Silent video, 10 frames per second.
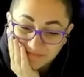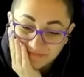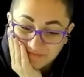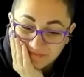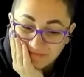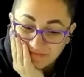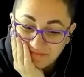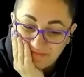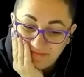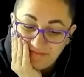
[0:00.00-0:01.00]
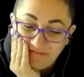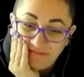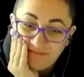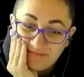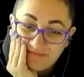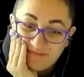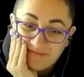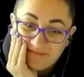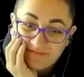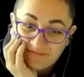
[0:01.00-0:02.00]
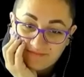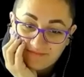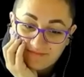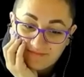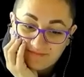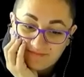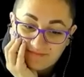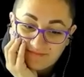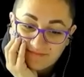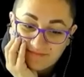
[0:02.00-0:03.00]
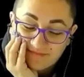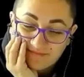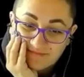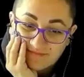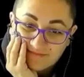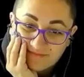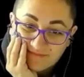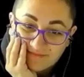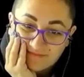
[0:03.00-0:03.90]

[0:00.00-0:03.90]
This person isn't speaking.